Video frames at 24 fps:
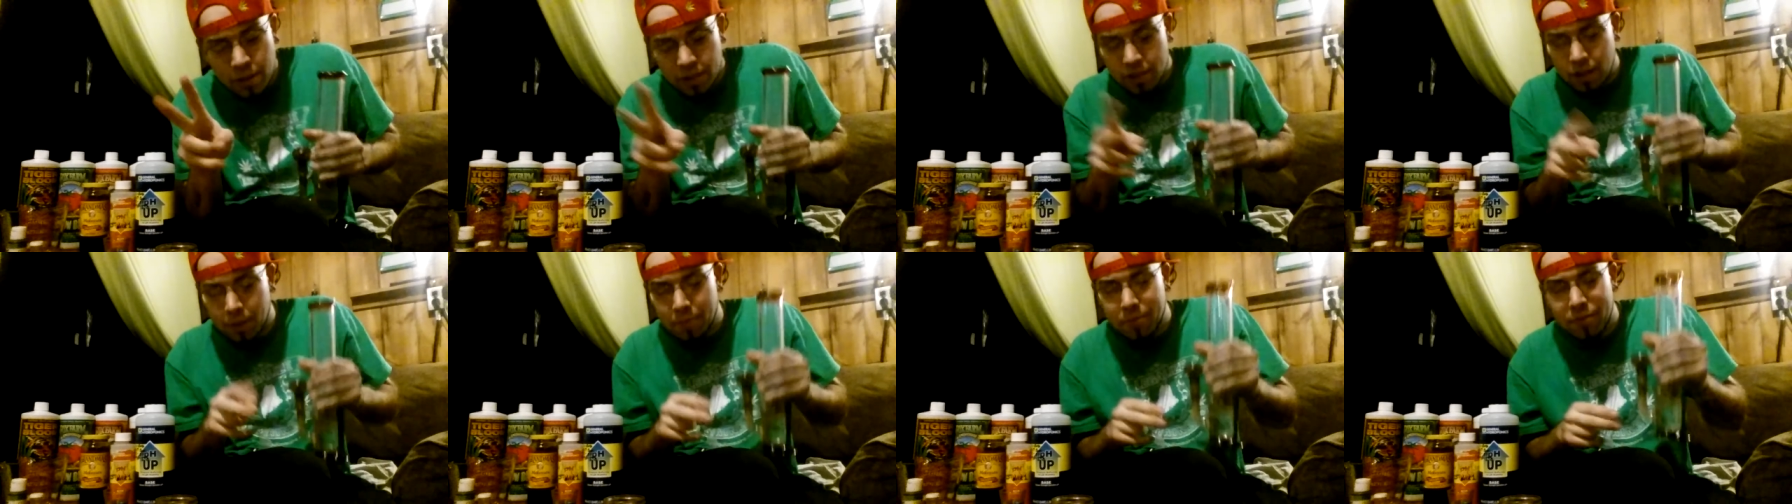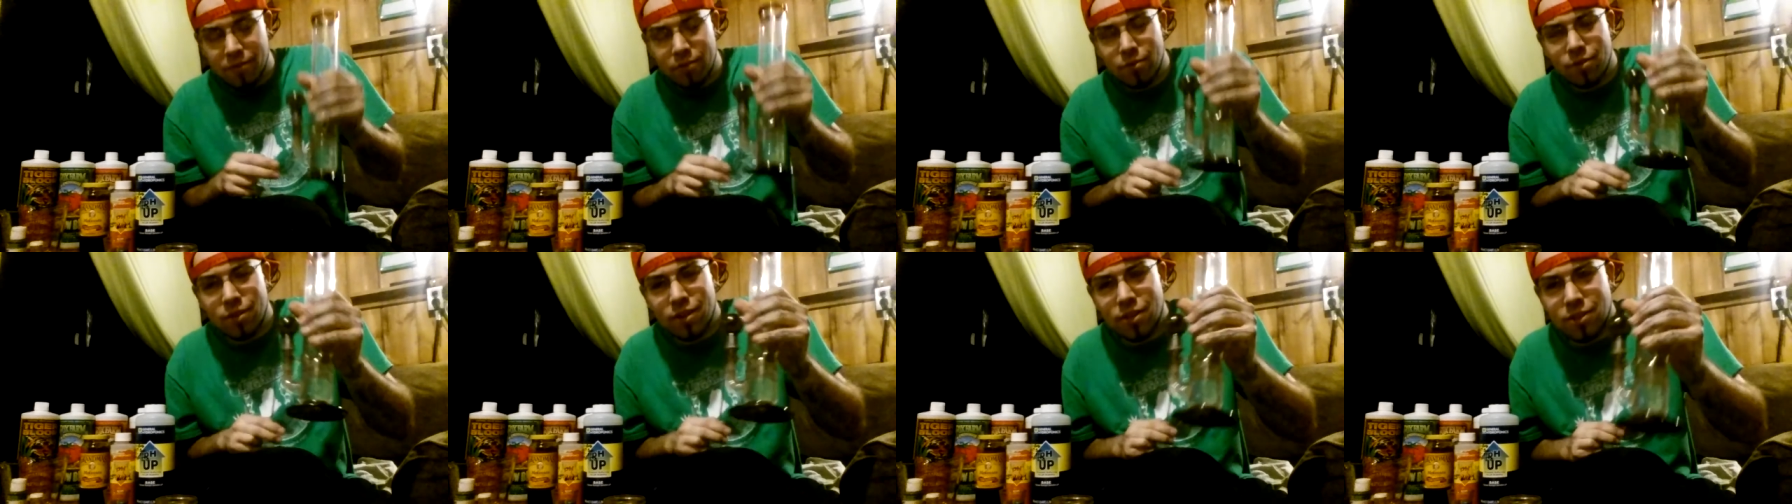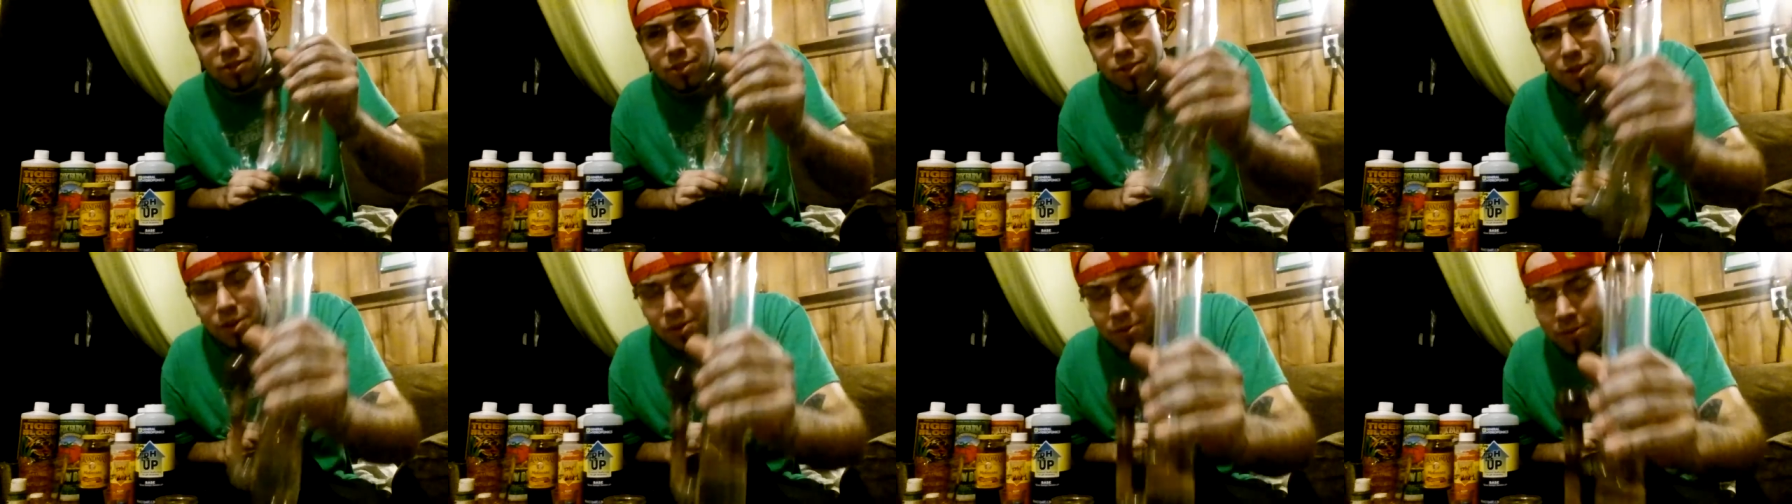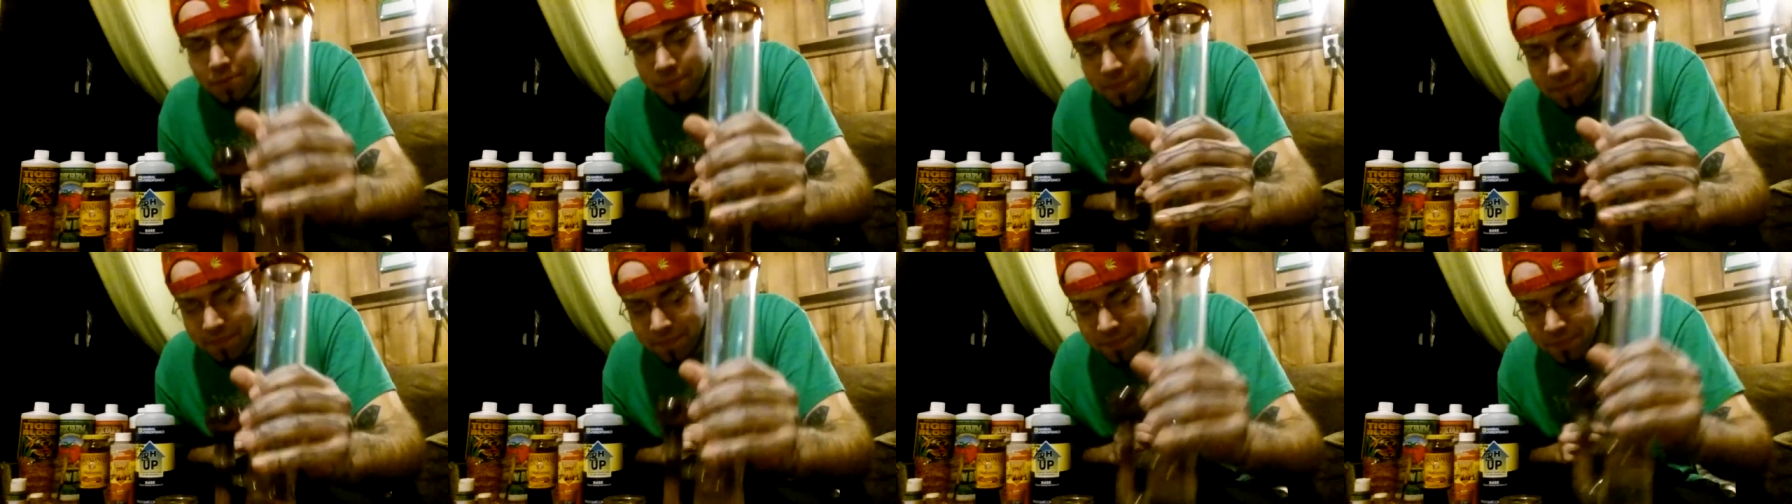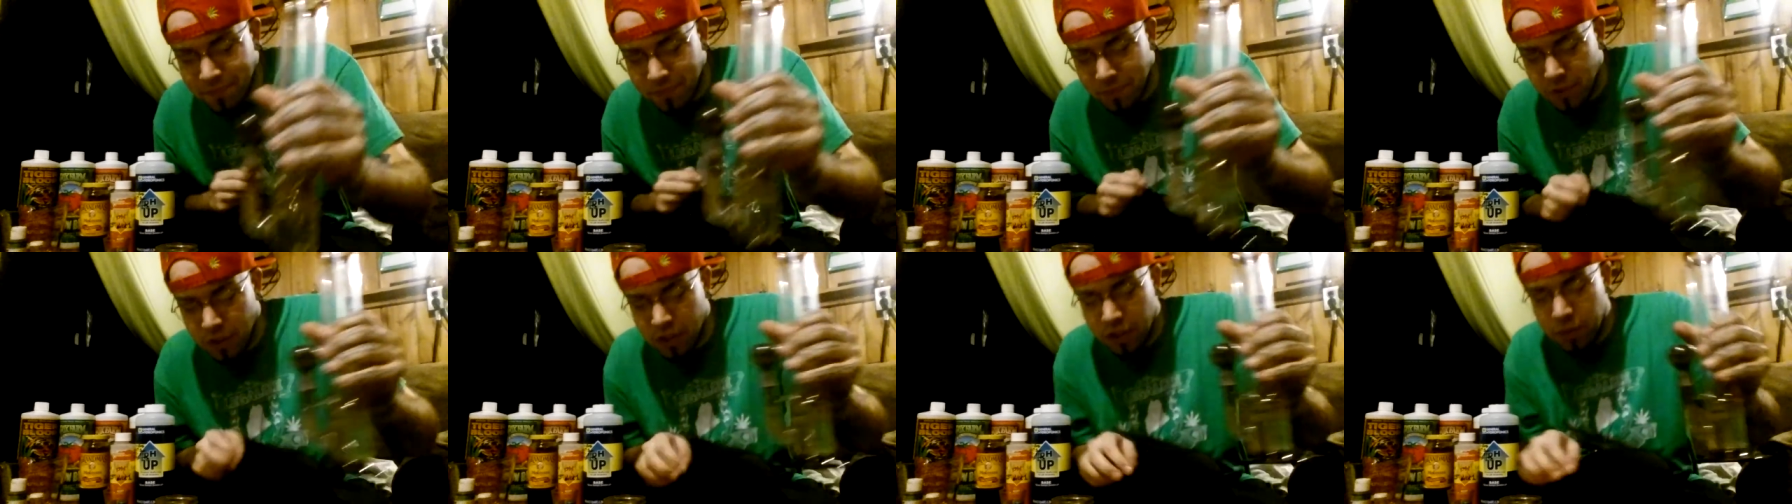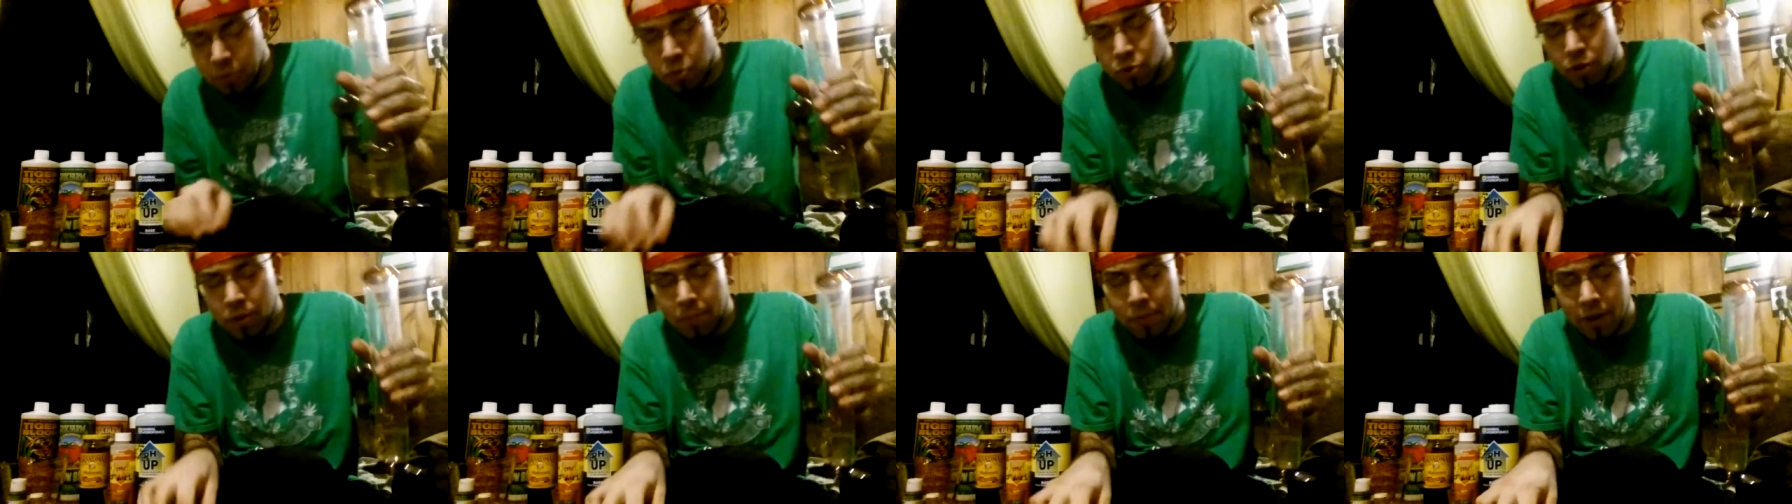What's up, everyone? How's it going? It's
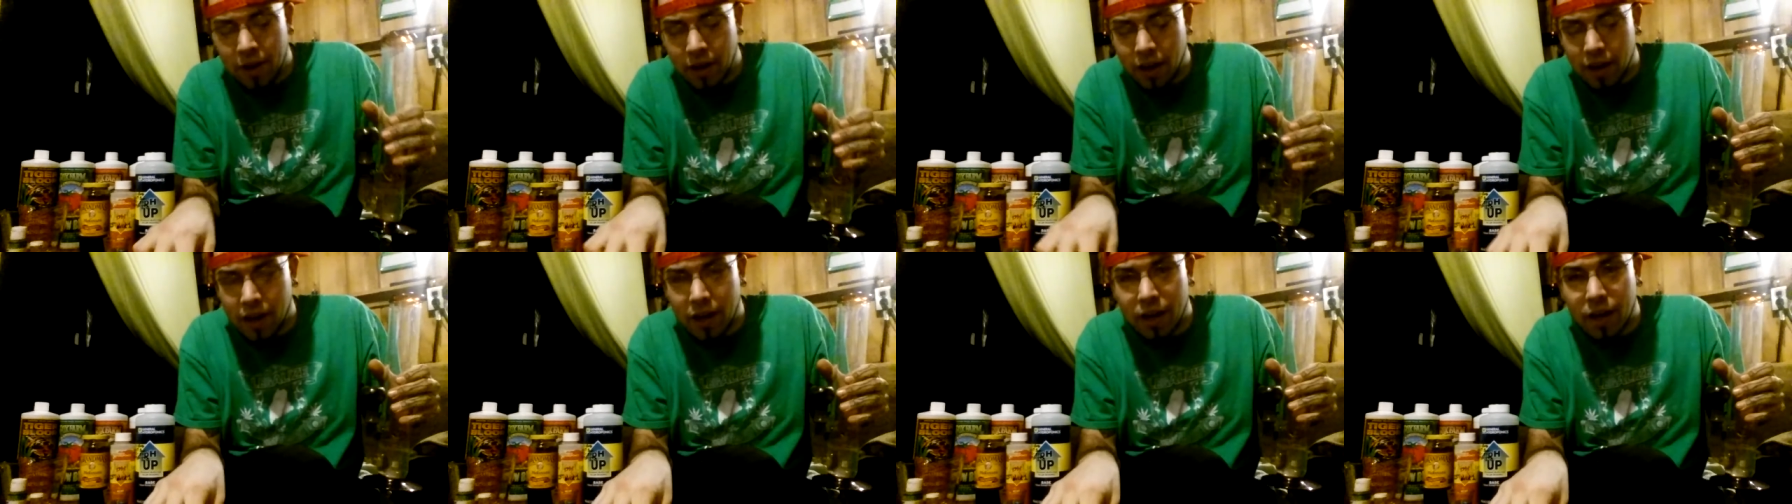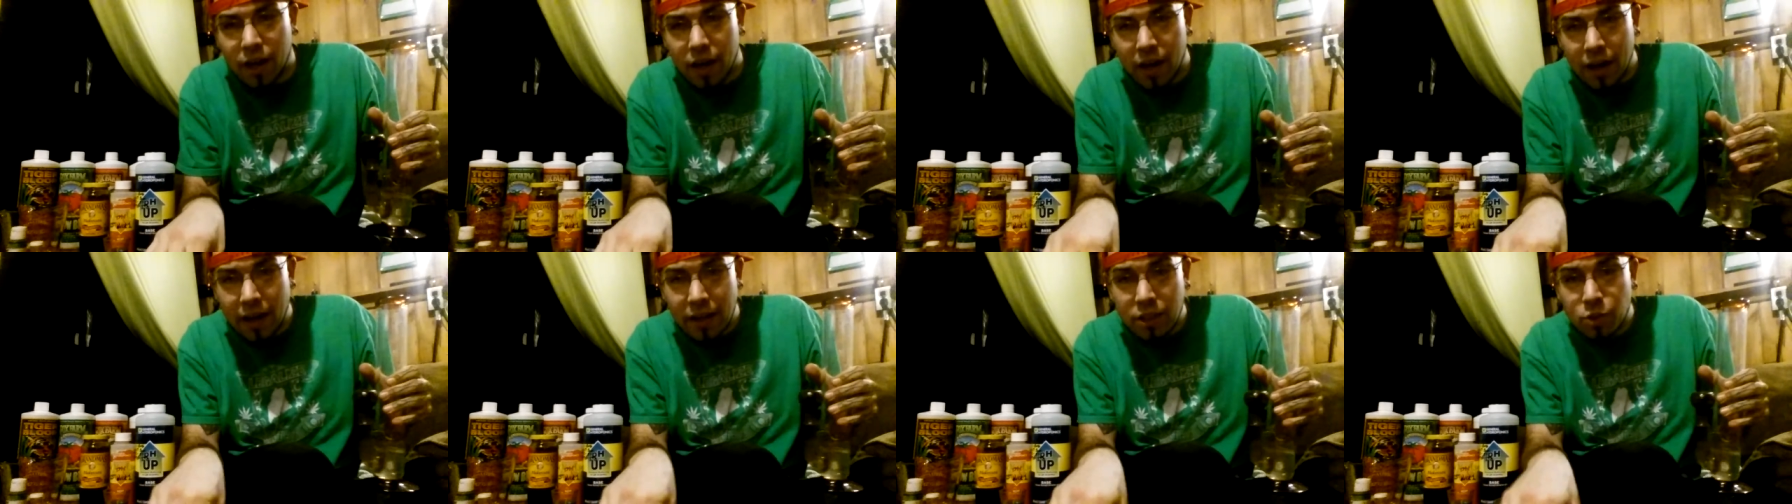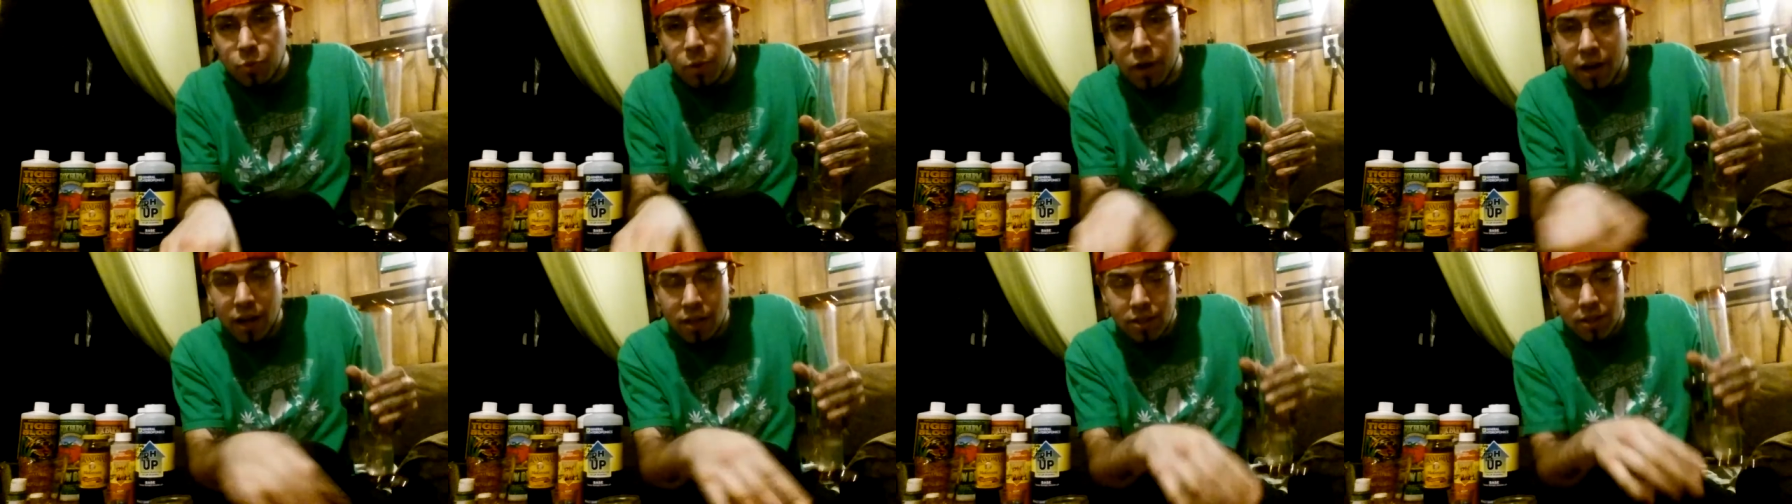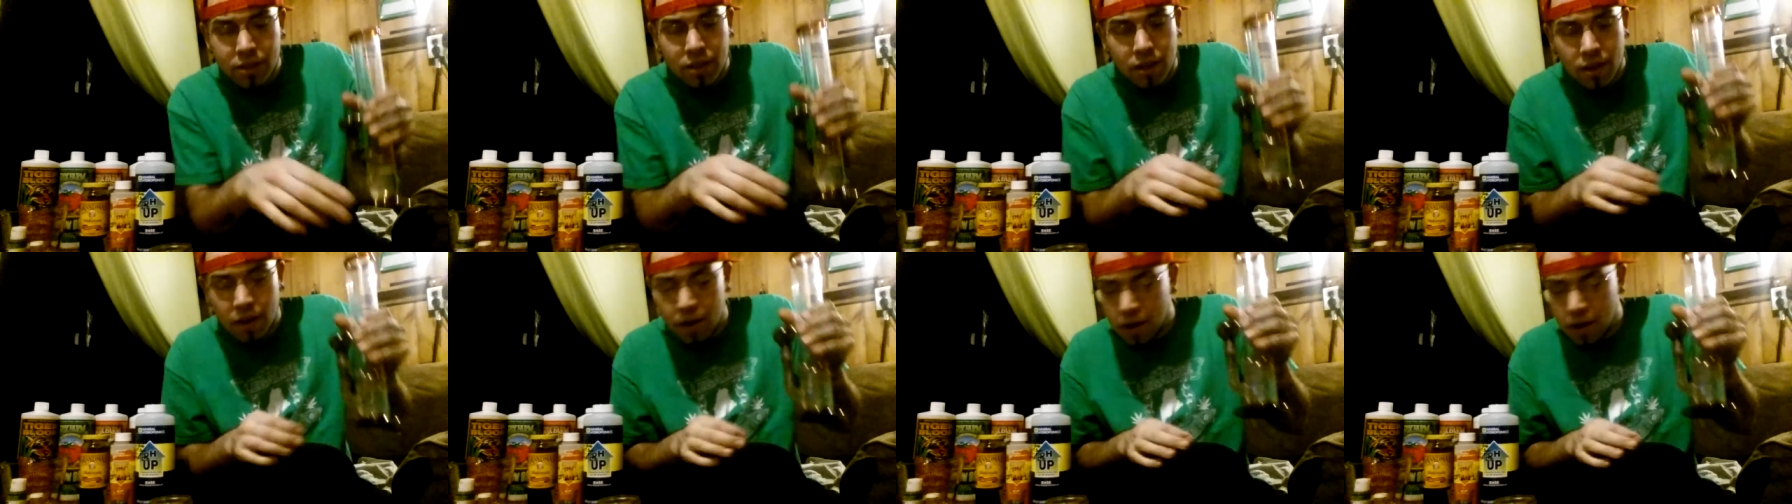your boy Mike, aka Spaz.